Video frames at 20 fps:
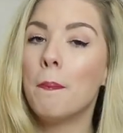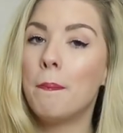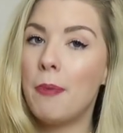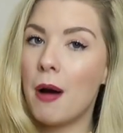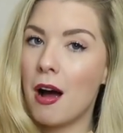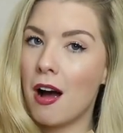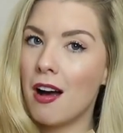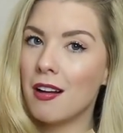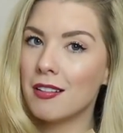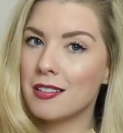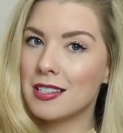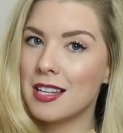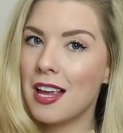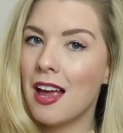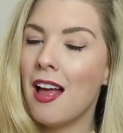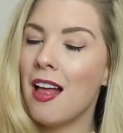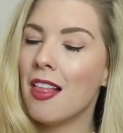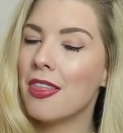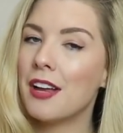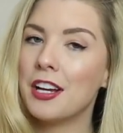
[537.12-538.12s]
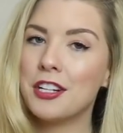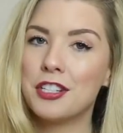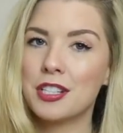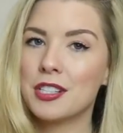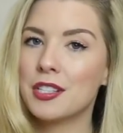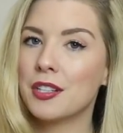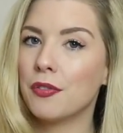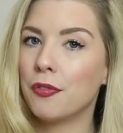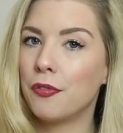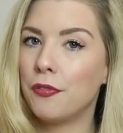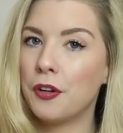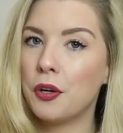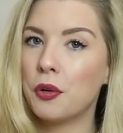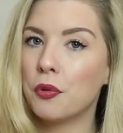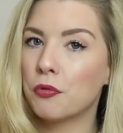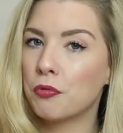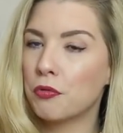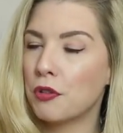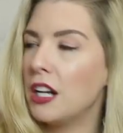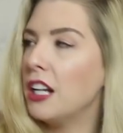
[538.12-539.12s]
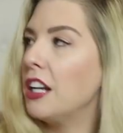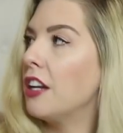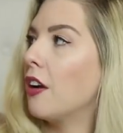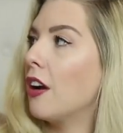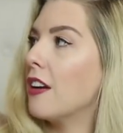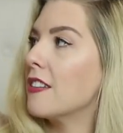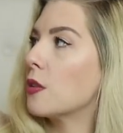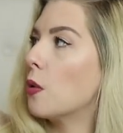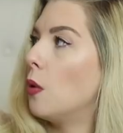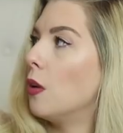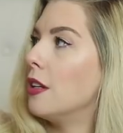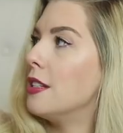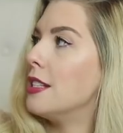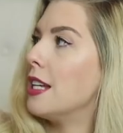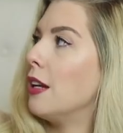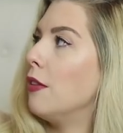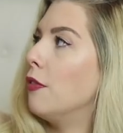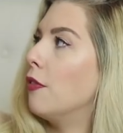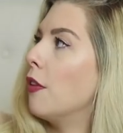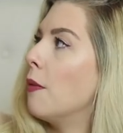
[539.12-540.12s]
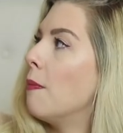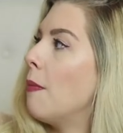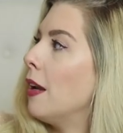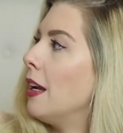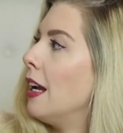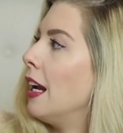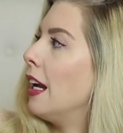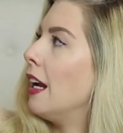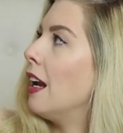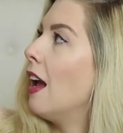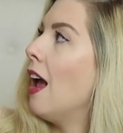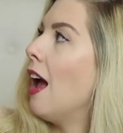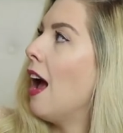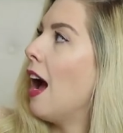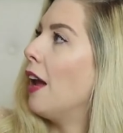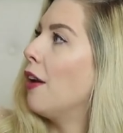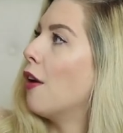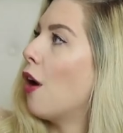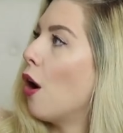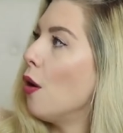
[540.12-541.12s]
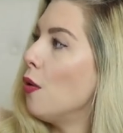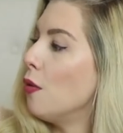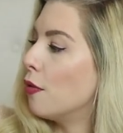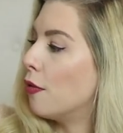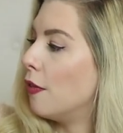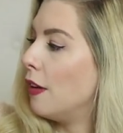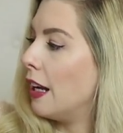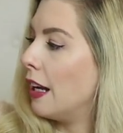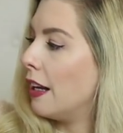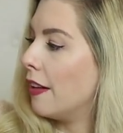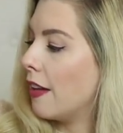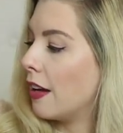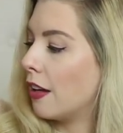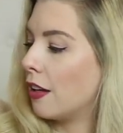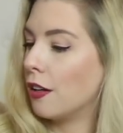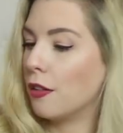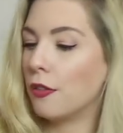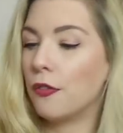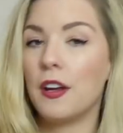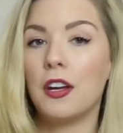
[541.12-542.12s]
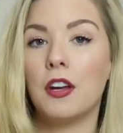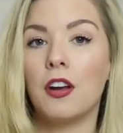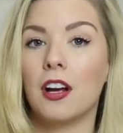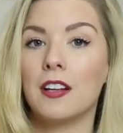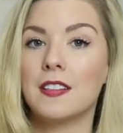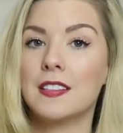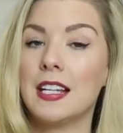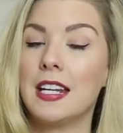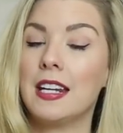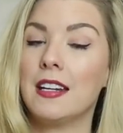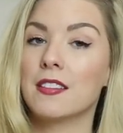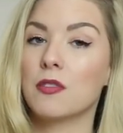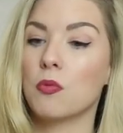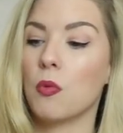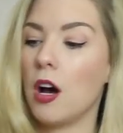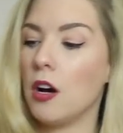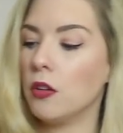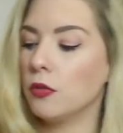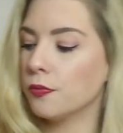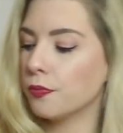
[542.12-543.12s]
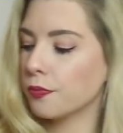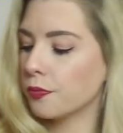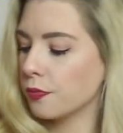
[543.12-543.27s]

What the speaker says: but they just feel really nice quality for the money, and hopefully they're going to fit nicely as well.